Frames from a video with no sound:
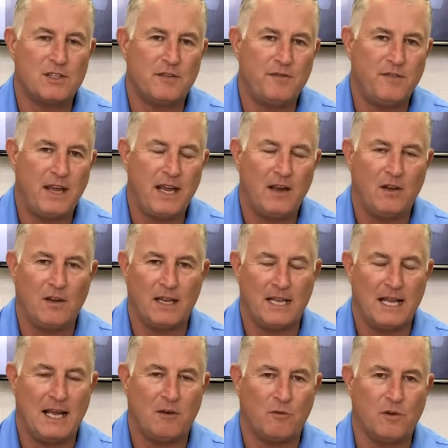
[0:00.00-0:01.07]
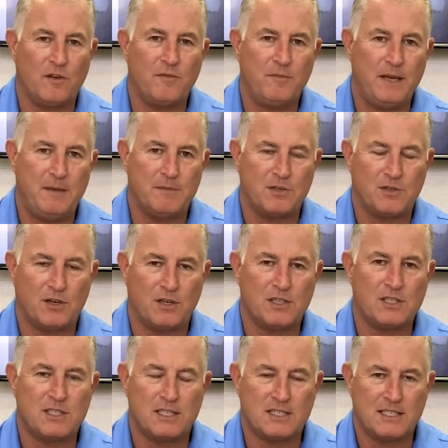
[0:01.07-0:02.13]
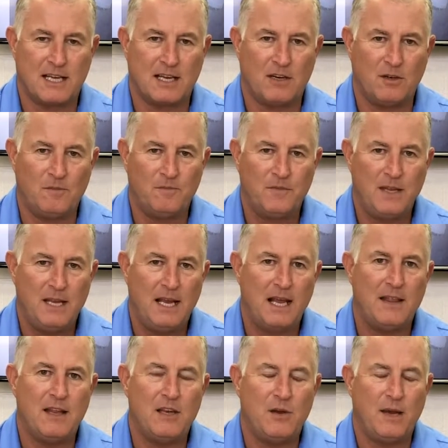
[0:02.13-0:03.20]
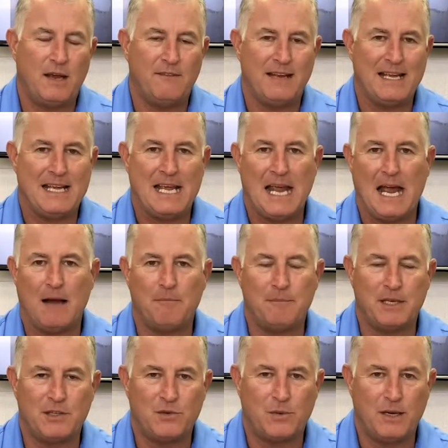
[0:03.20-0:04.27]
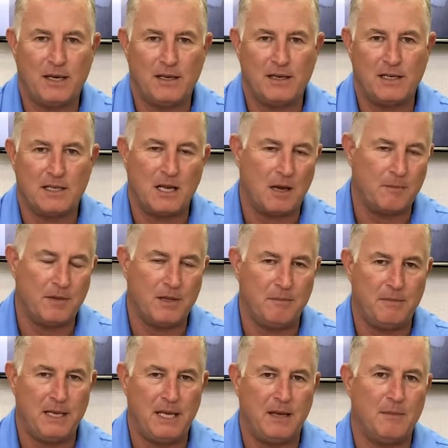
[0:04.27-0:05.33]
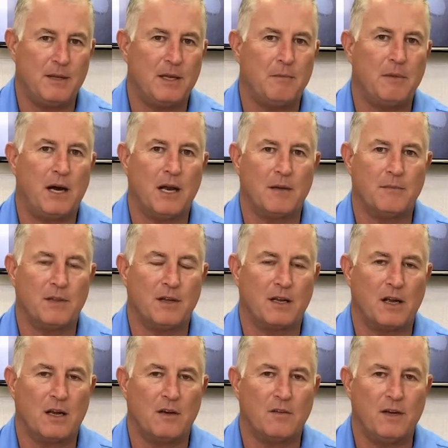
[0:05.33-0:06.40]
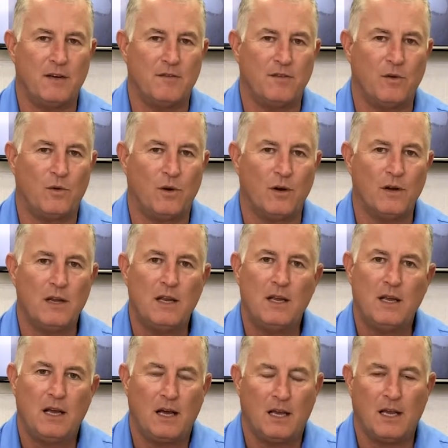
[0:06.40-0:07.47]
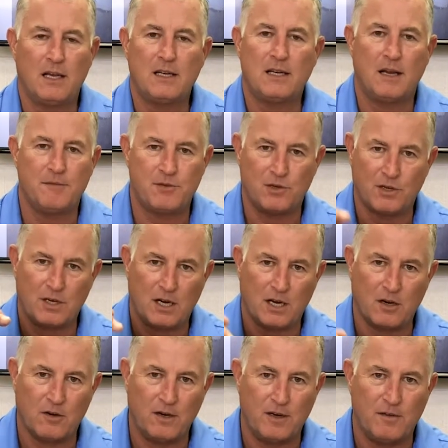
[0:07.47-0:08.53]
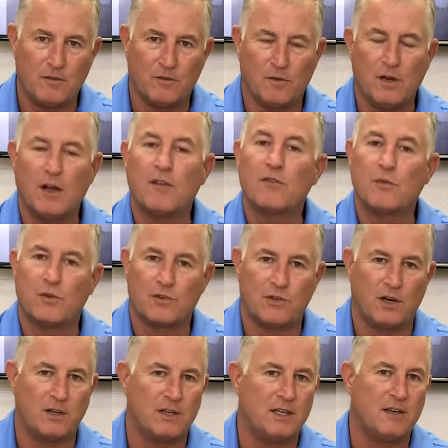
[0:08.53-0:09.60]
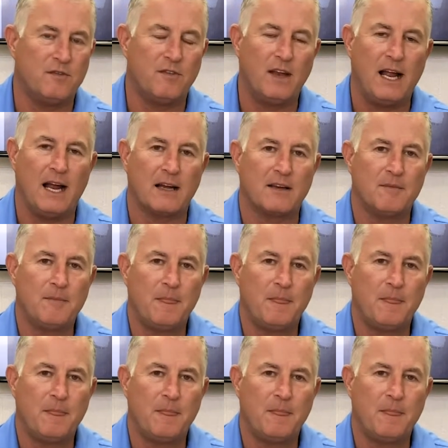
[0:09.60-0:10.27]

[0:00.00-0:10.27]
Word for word: to fail and that roof beam starts to settle, and then you have a gap between the top of the beam and the bottom of the concrete floor, a lot of times your concrete roofs will start to deflect.